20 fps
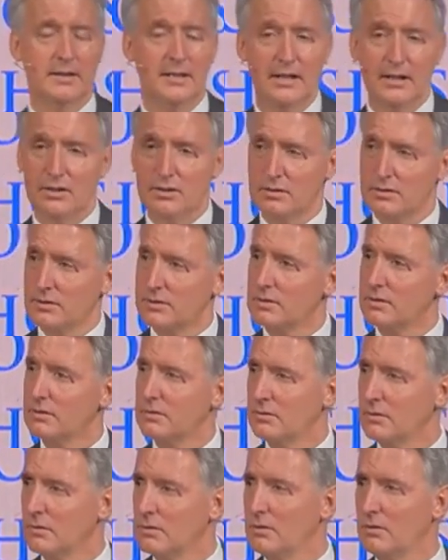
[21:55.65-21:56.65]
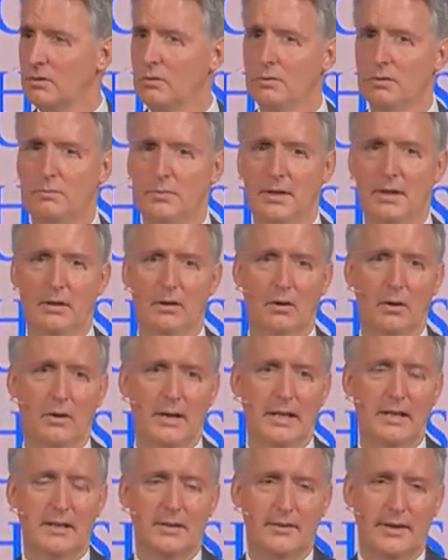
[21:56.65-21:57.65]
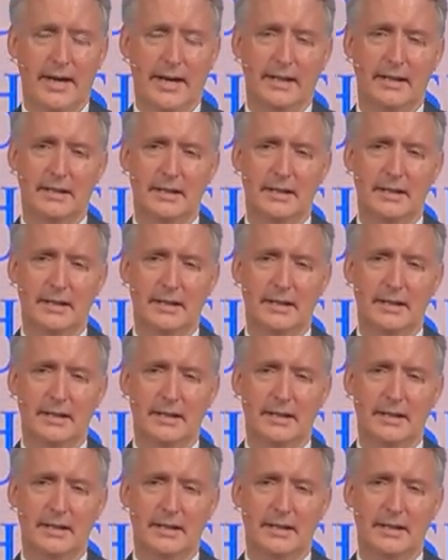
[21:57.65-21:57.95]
teachers who are into that.